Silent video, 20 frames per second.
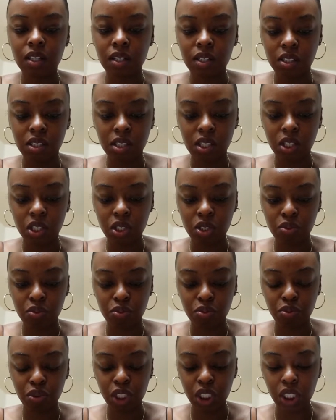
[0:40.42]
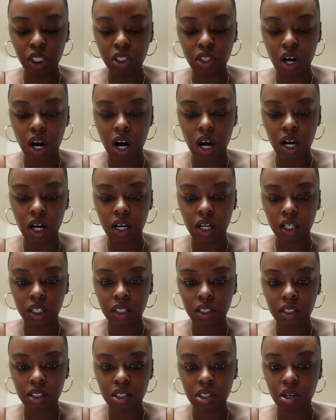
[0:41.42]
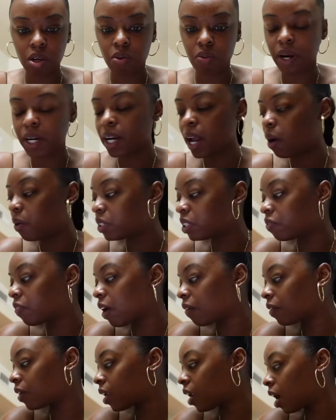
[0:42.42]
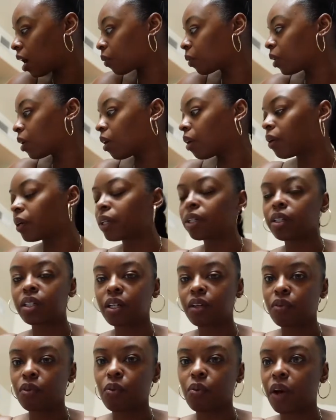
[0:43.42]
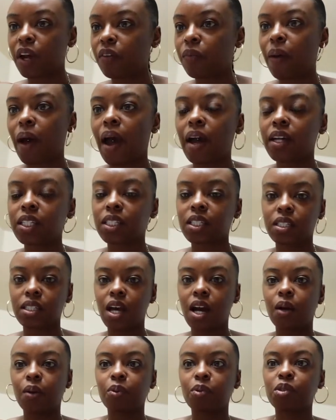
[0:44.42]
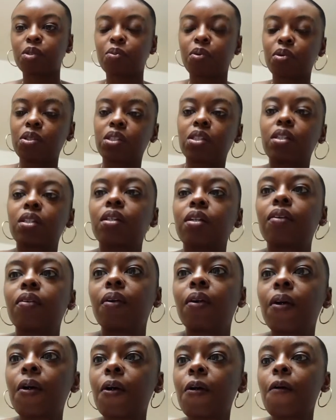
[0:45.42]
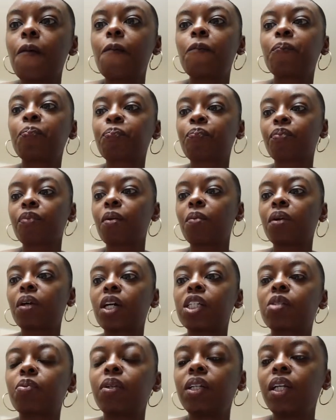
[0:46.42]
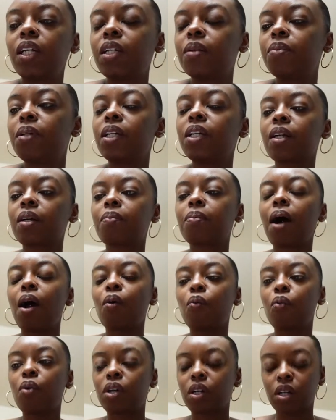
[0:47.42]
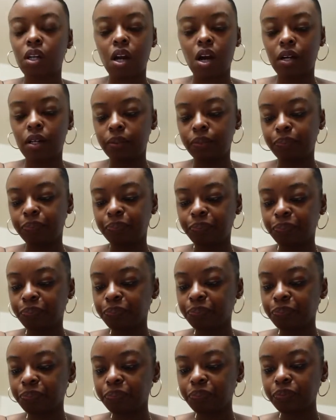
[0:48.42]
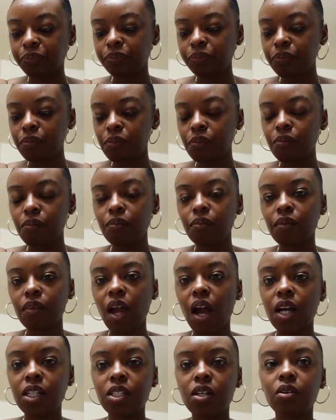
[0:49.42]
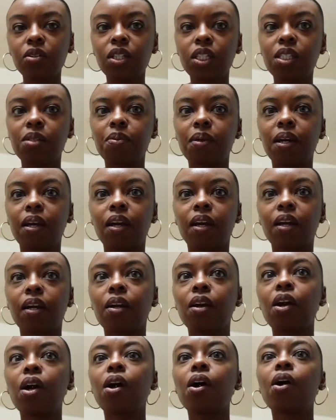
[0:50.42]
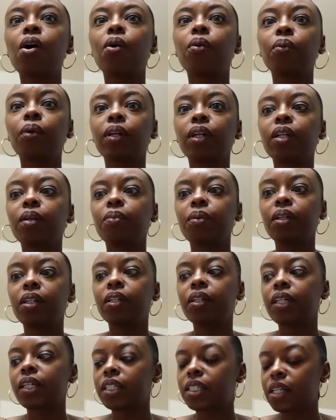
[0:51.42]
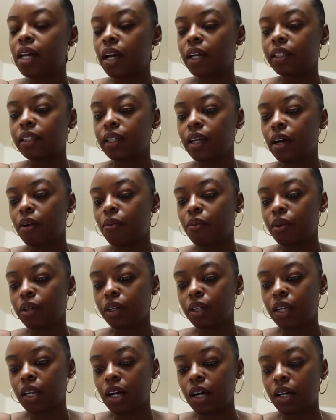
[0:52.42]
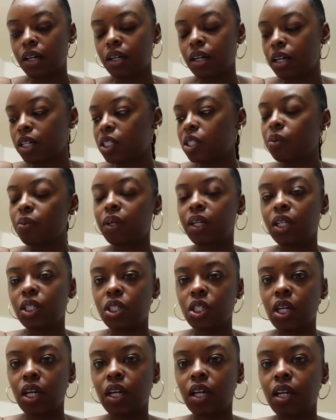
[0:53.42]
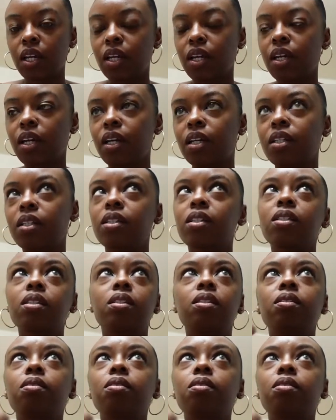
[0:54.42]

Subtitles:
such a retard. So right now it's 5 o'clock, we're already leaving way past the time we were supposed to leave, because we need to be there by 1 o'clock. I told this man we're gonna be there exactly at 1 o'clock so we can check in, and